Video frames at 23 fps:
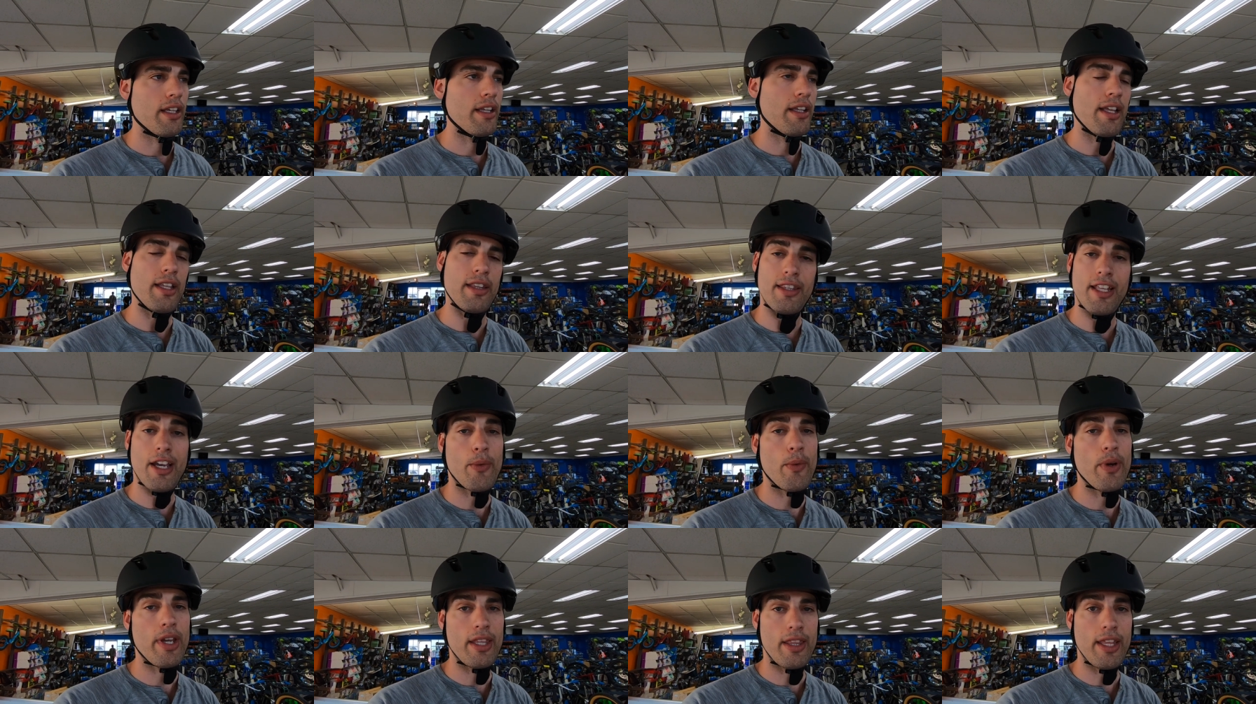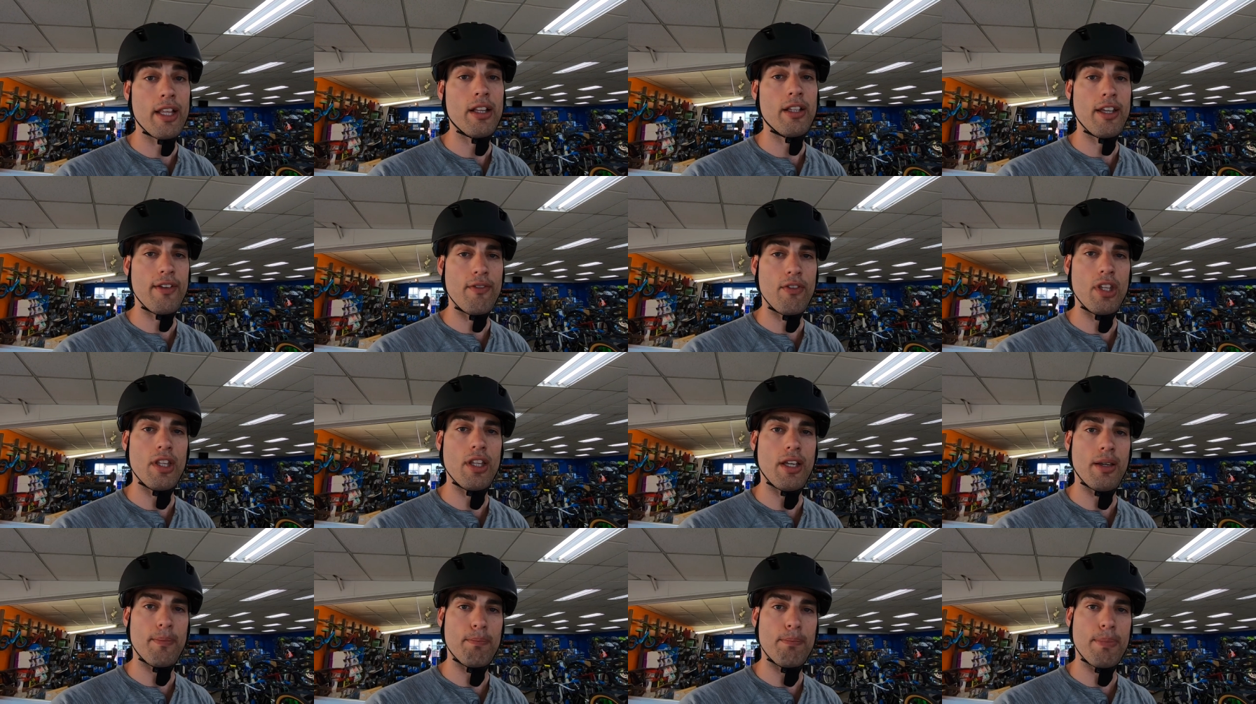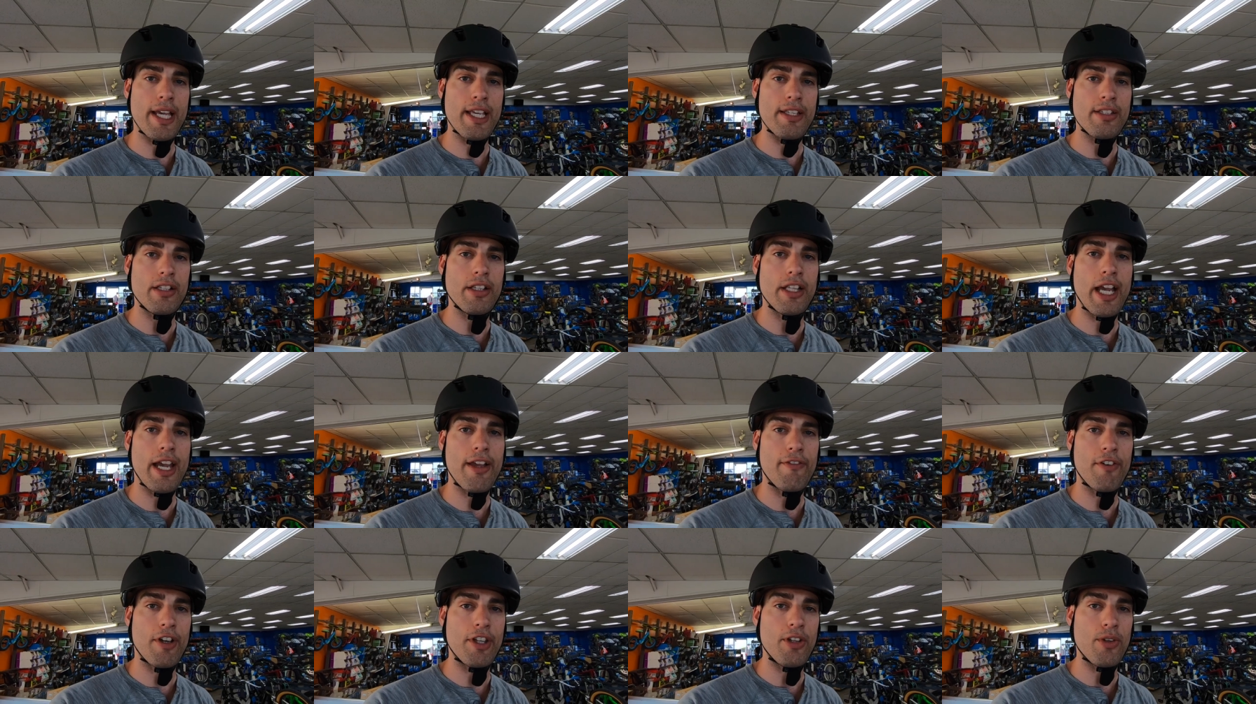That way, that'll give you the best
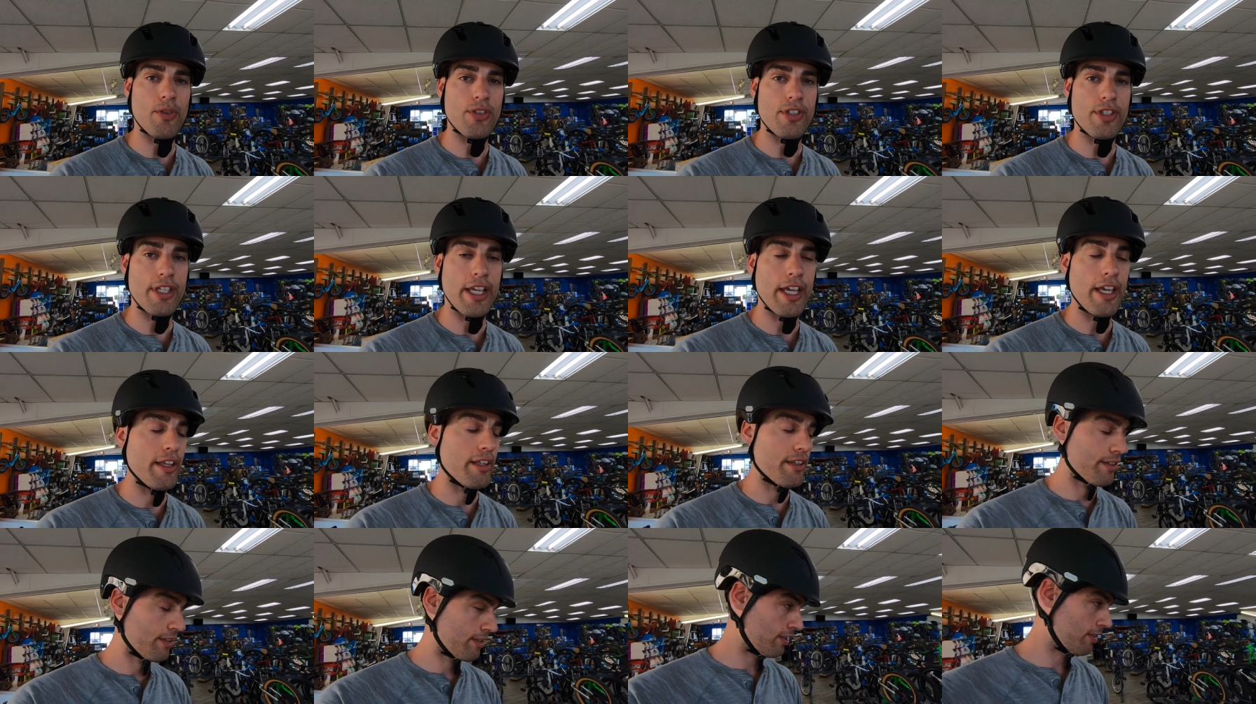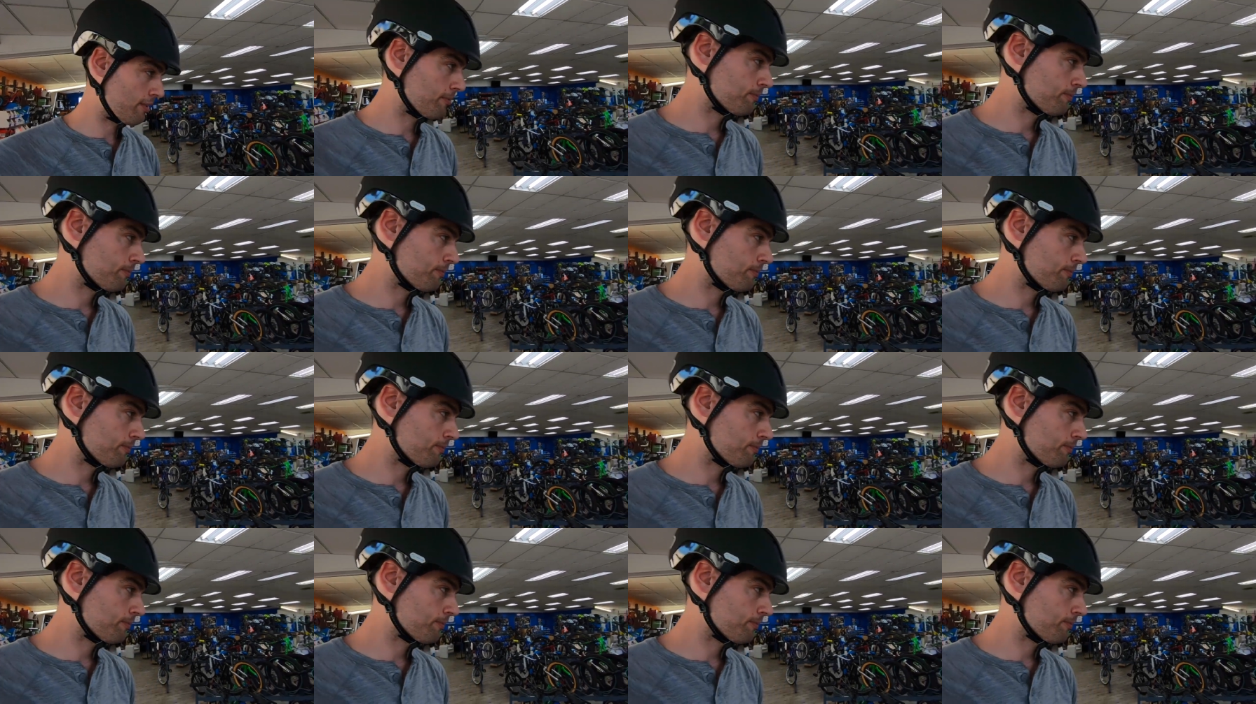life on those cells.